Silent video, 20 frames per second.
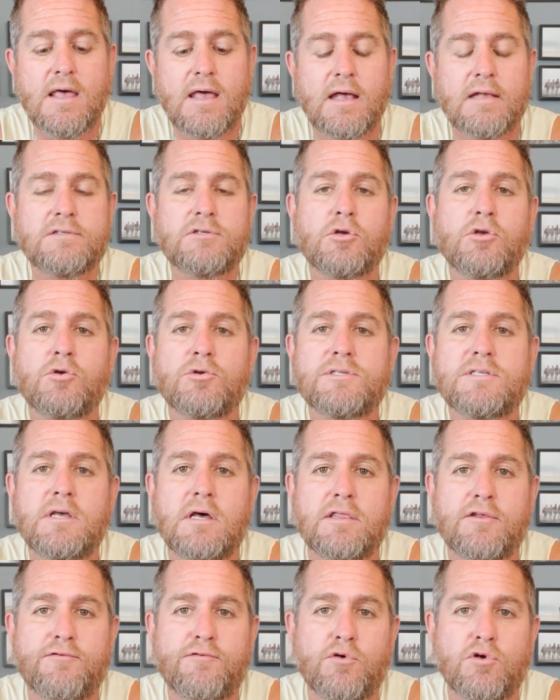And so you'll see
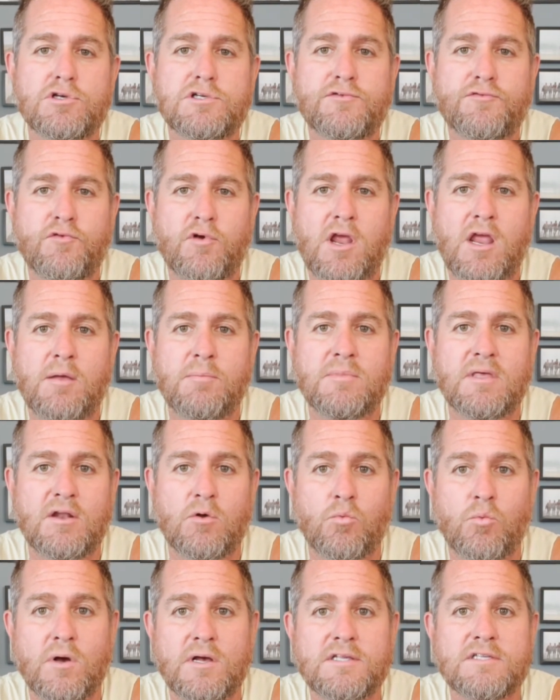on the first frame that
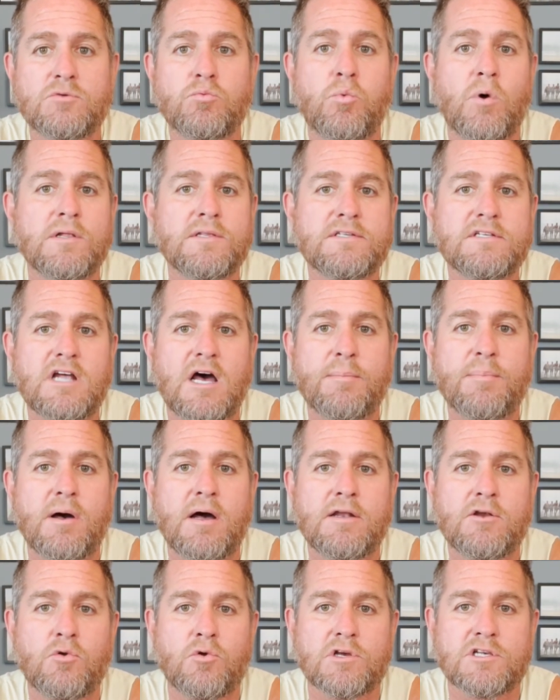it was one stop
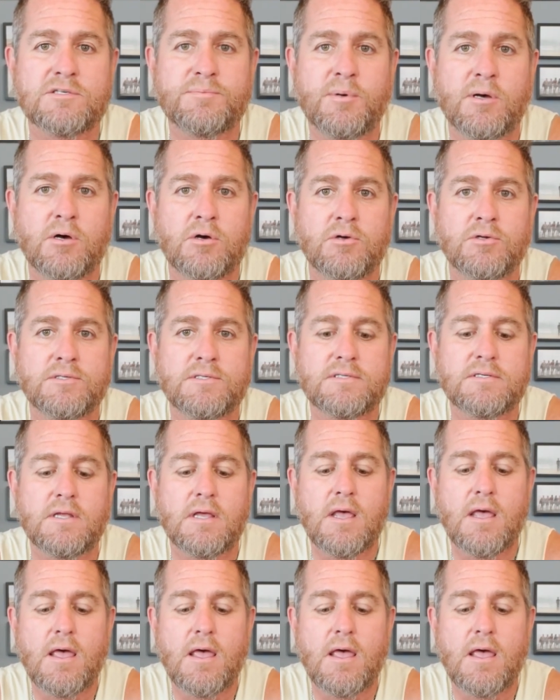underexposed.